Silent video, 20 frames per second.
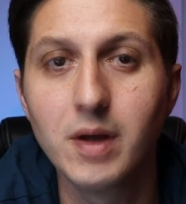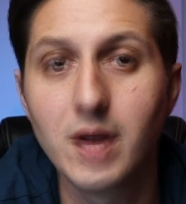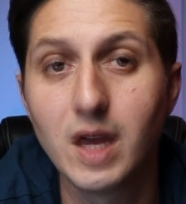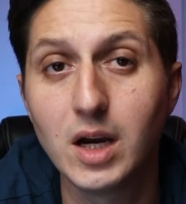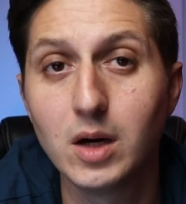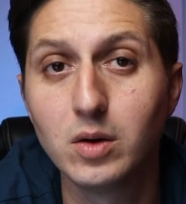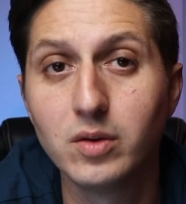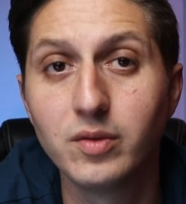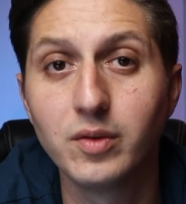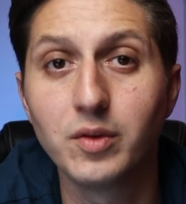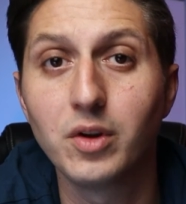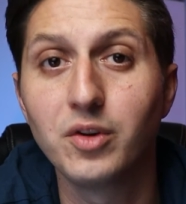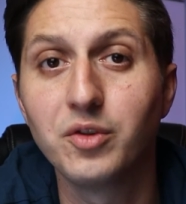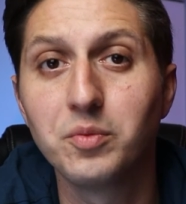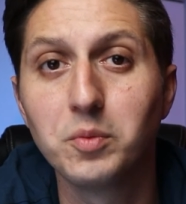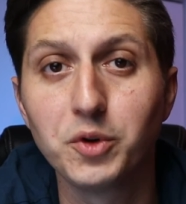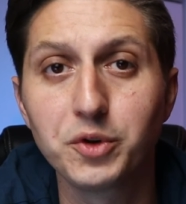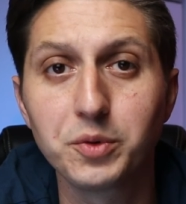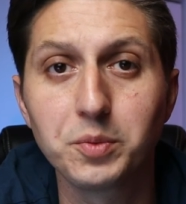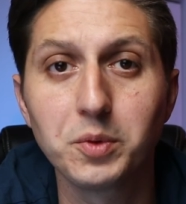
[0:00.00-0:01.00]
However, those
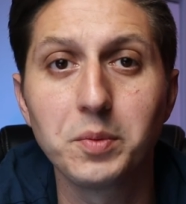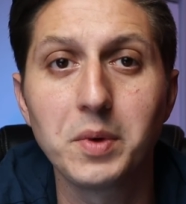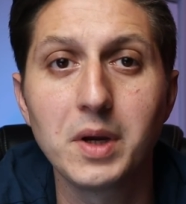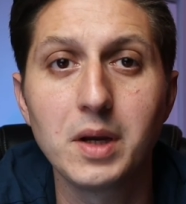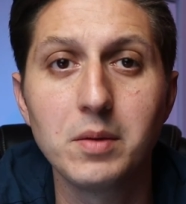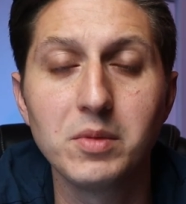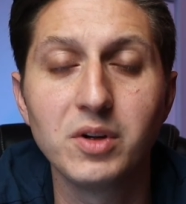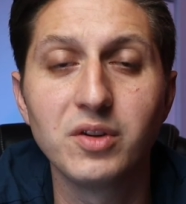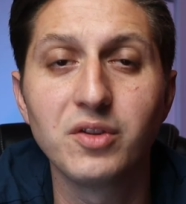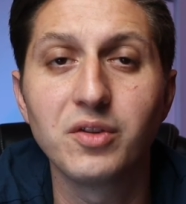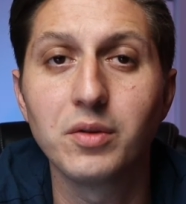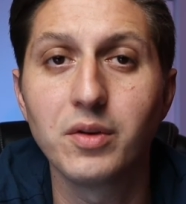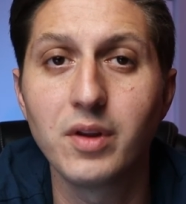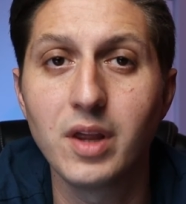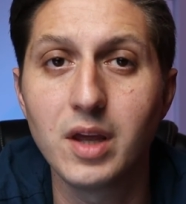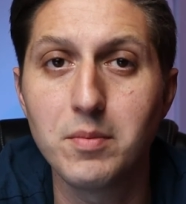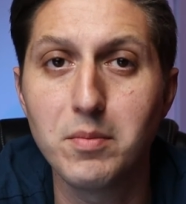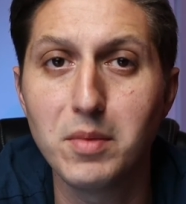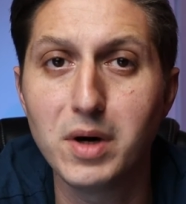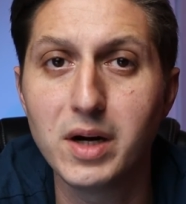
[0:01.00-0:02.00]
multiple payments,
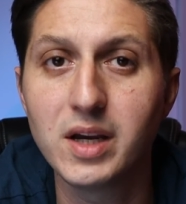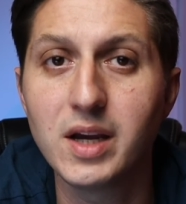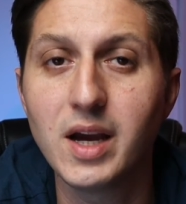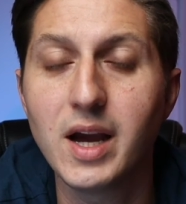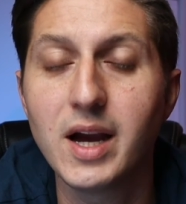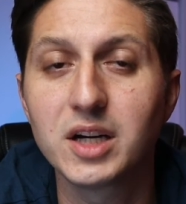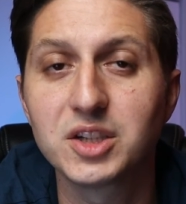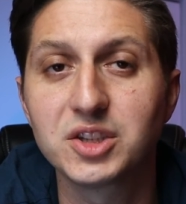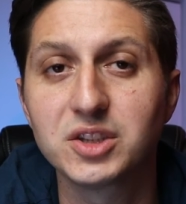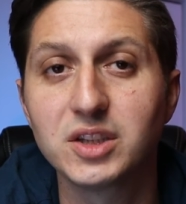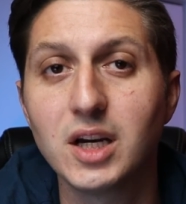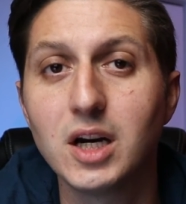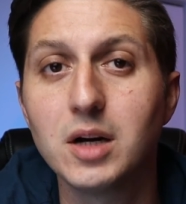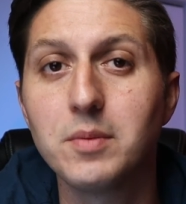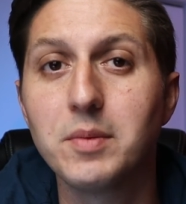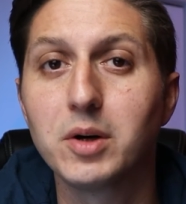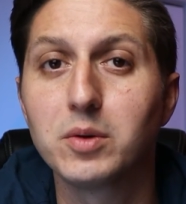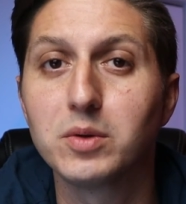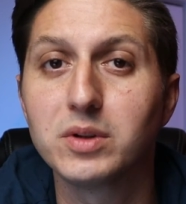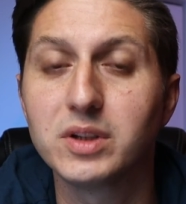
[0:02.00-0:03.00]
they might actually help
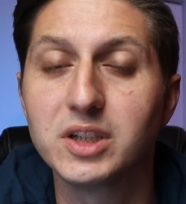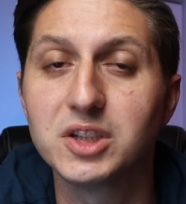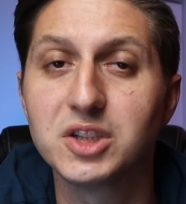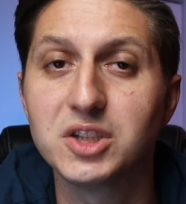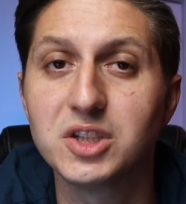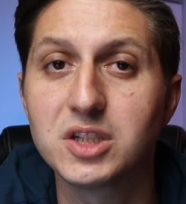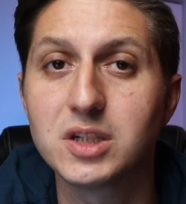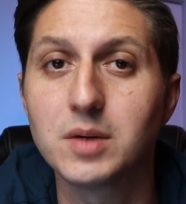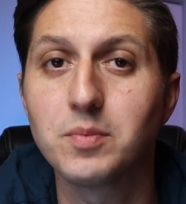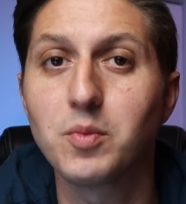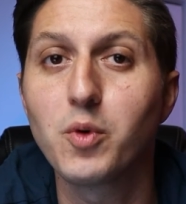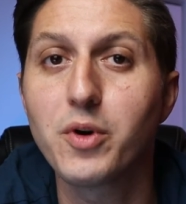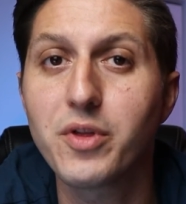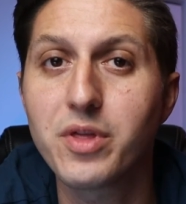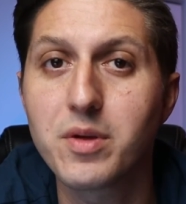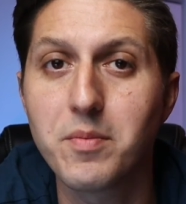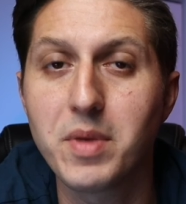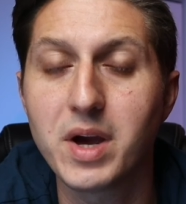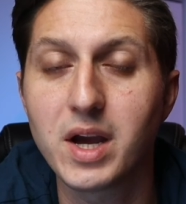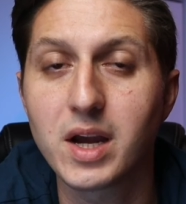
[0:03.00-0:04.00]
my relationship with
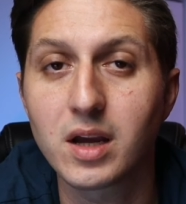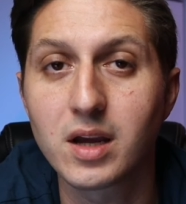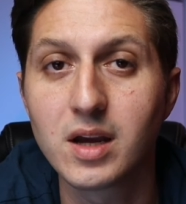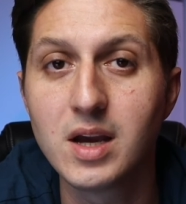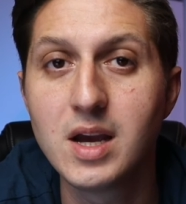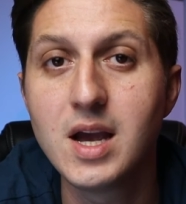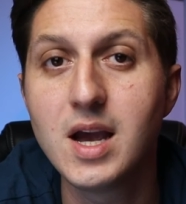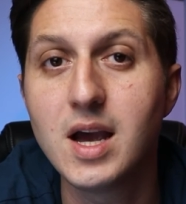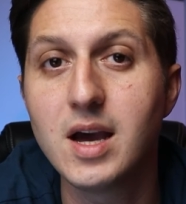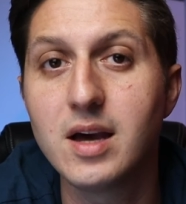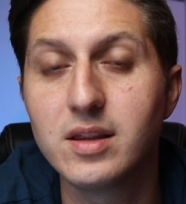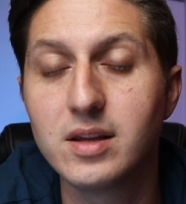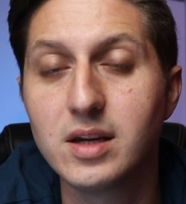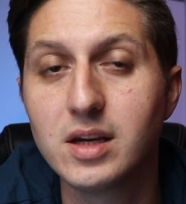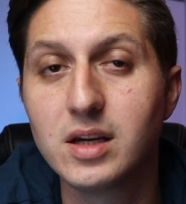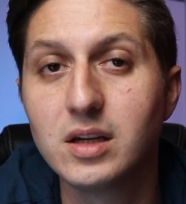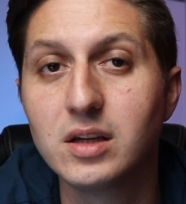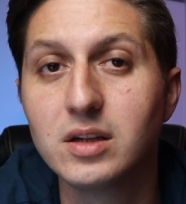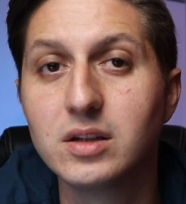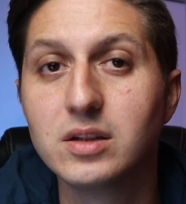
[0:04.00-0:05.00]
the bank, and
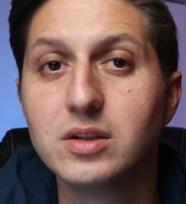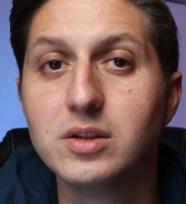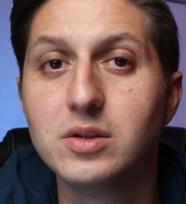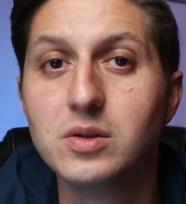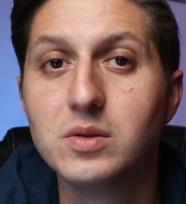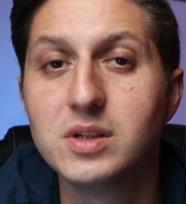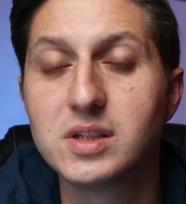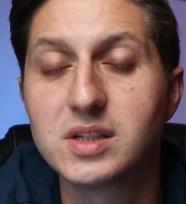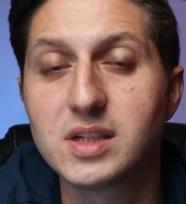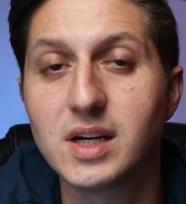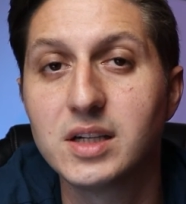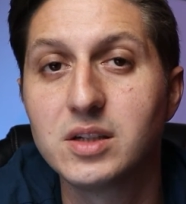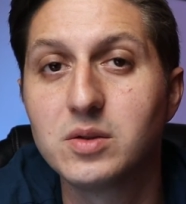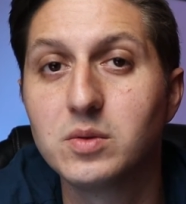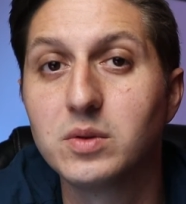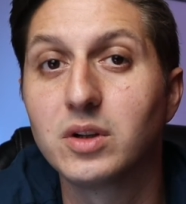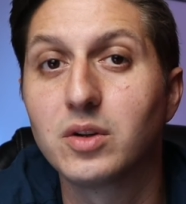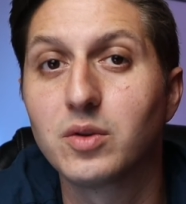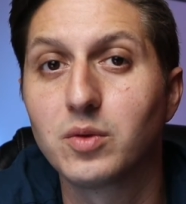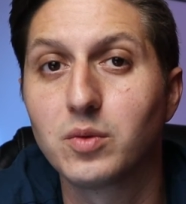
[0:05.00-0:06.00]
they do decide
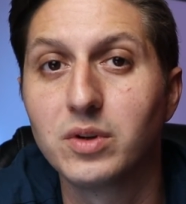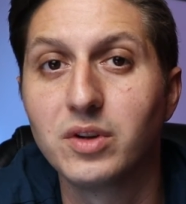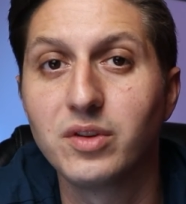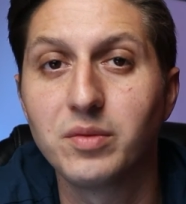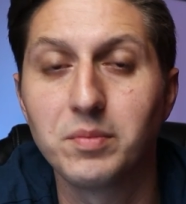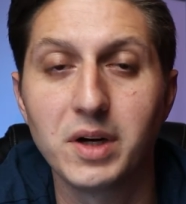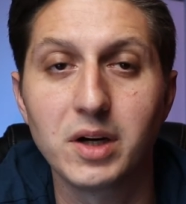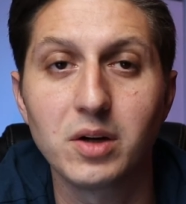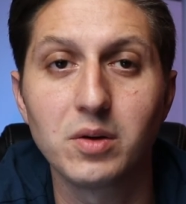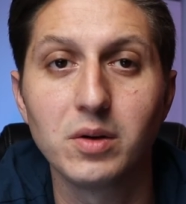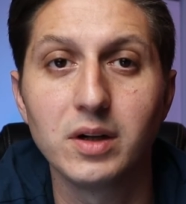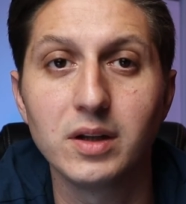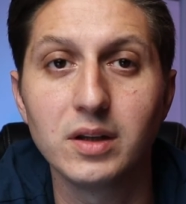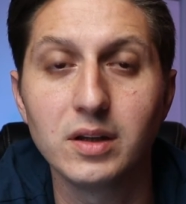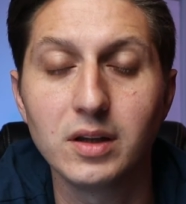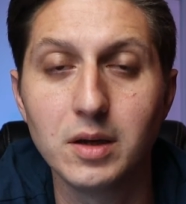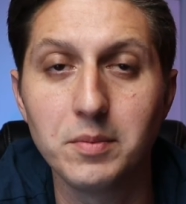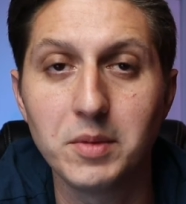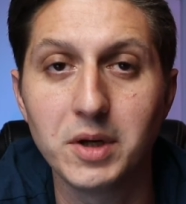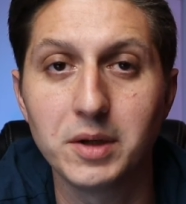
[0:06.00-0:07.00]
to increase my
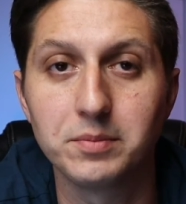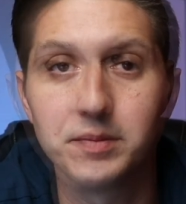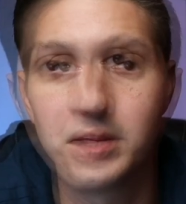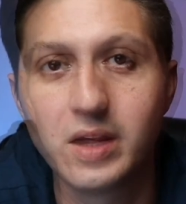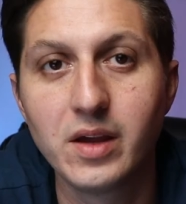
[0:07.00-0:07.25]
credit limit.